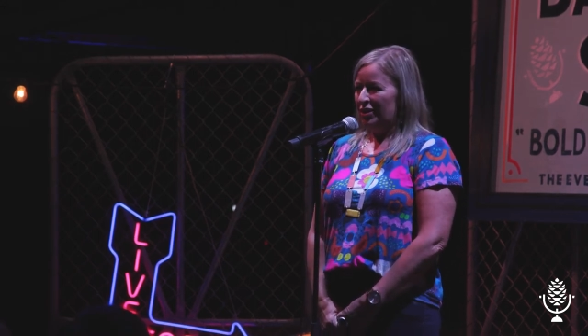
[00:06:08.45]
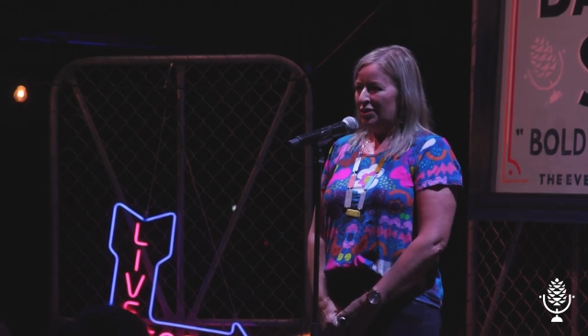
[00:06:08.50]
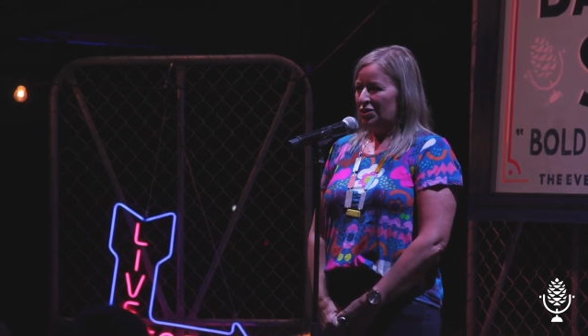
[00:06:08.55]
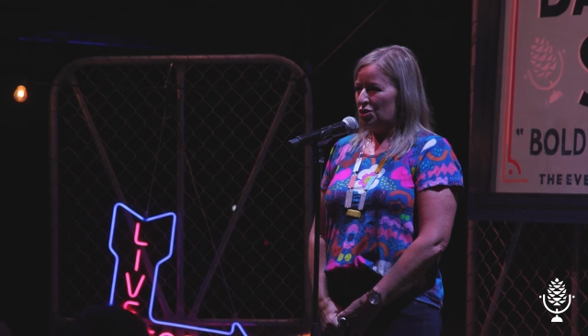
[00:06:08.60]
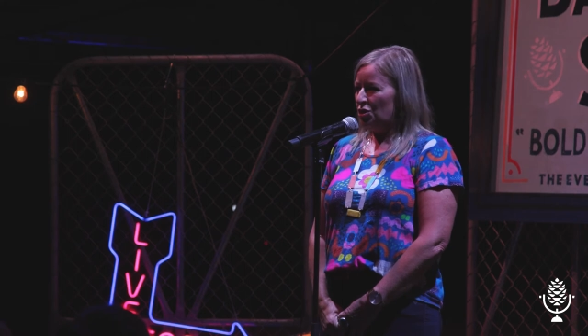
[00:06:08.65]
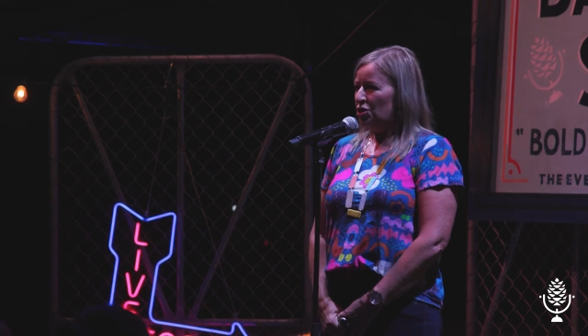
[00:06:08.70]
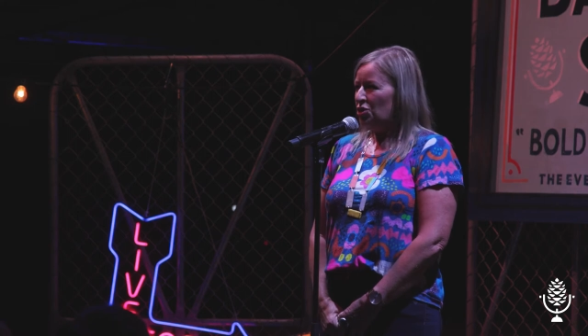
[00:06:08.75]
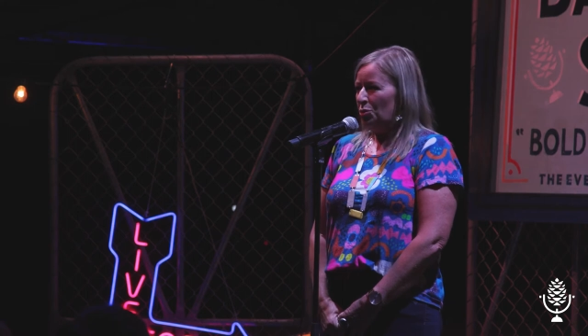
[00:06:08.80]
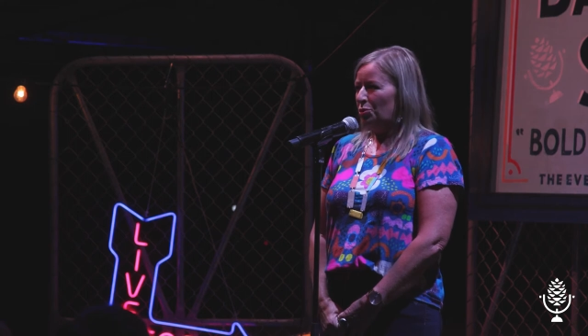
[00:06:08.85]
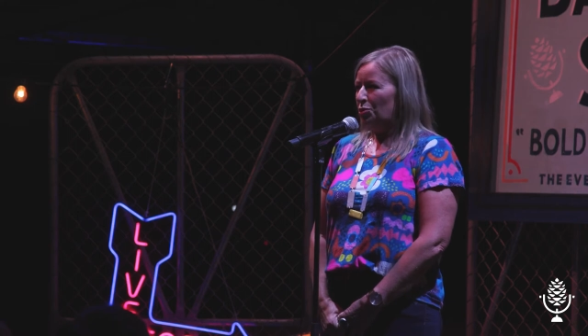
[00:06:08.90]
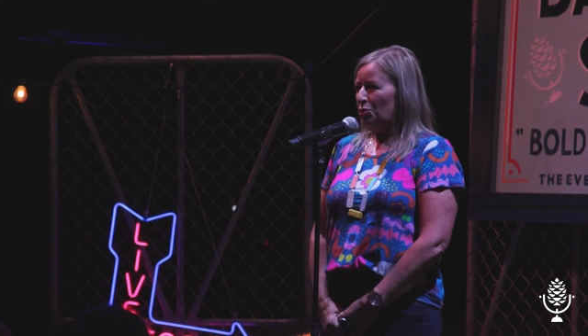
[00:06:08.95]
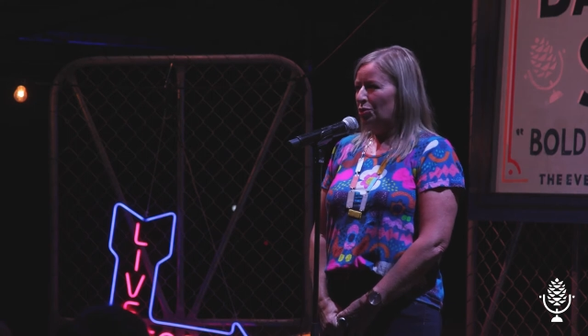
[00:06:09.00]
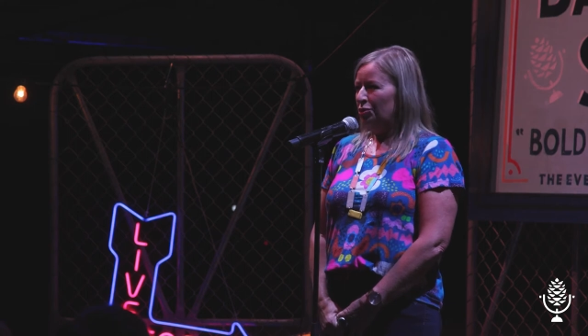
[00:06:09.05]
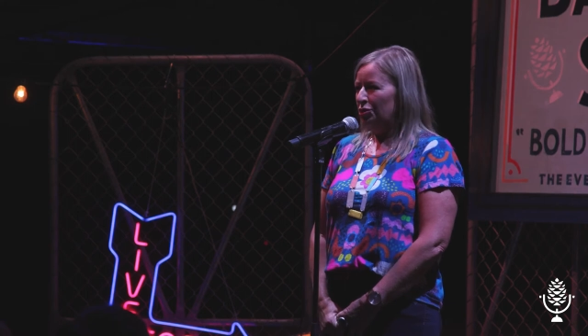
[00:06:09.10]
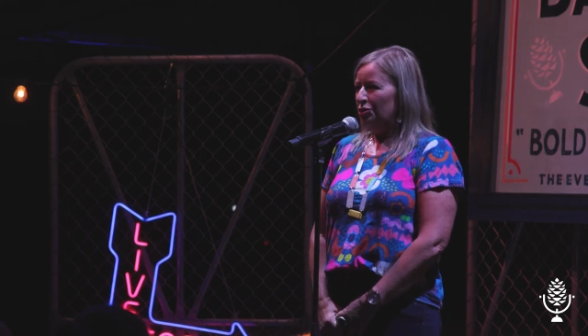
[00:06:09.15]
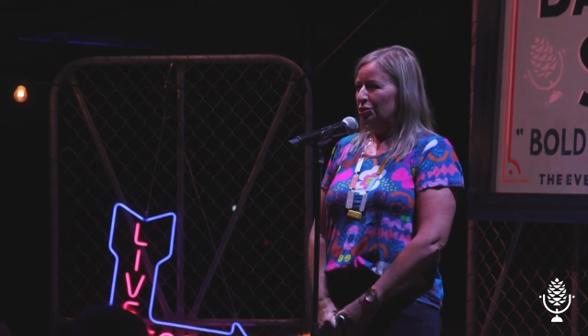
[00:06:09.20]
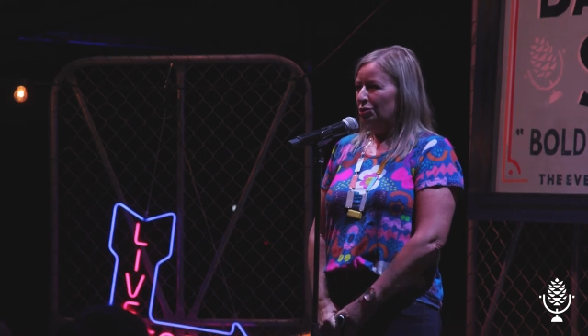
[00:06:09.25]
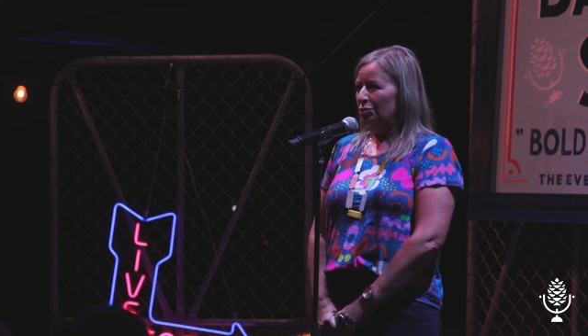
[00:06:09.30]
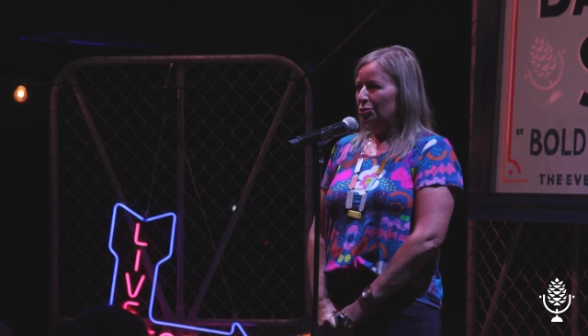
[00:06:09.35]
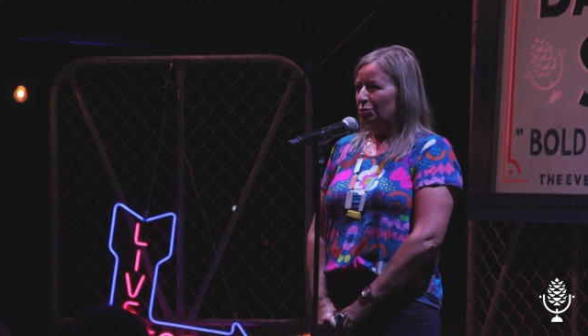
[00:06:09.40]
So you were
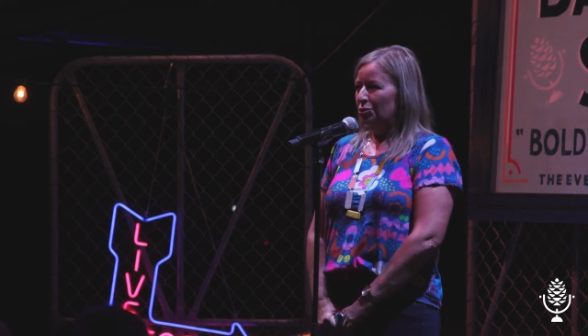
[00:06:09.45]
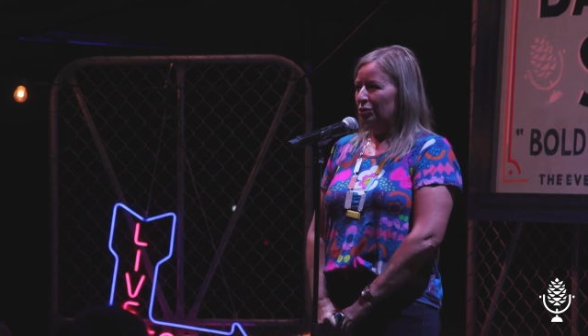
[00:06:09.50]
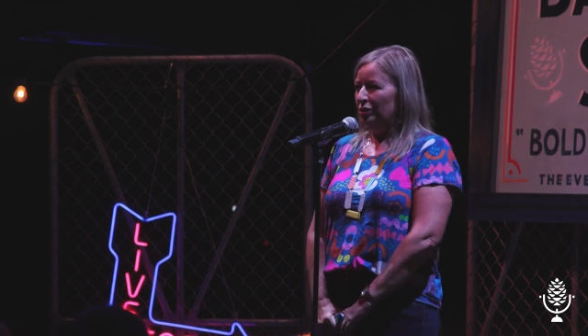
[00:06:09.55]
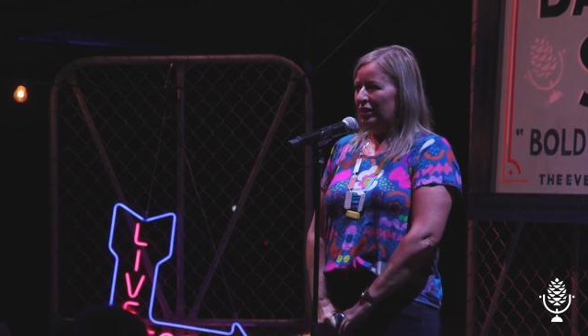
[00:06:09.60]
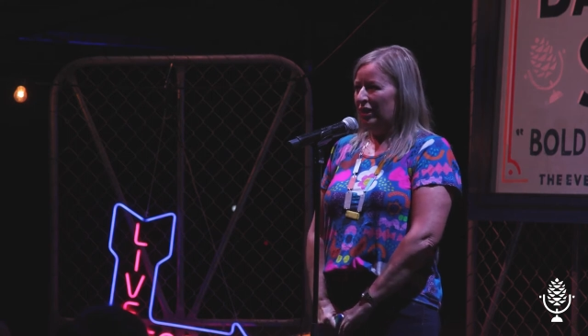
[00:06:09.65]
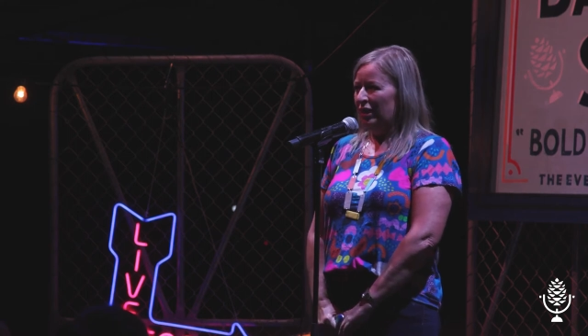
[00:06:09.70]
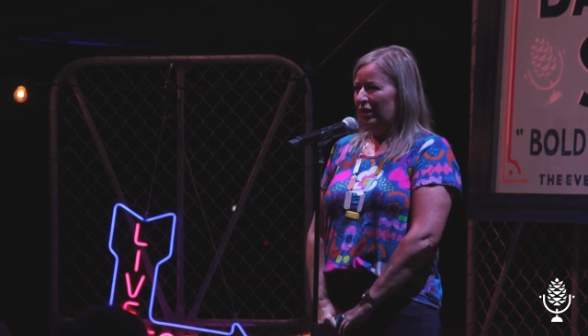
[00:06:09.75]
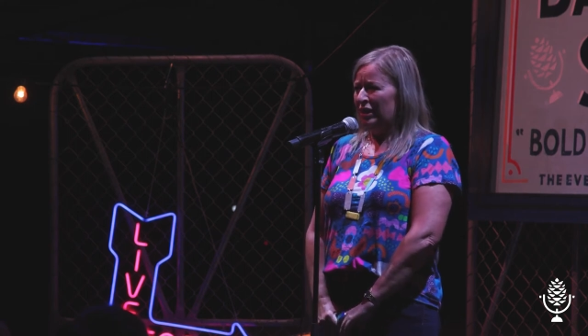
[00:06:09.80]
on your own.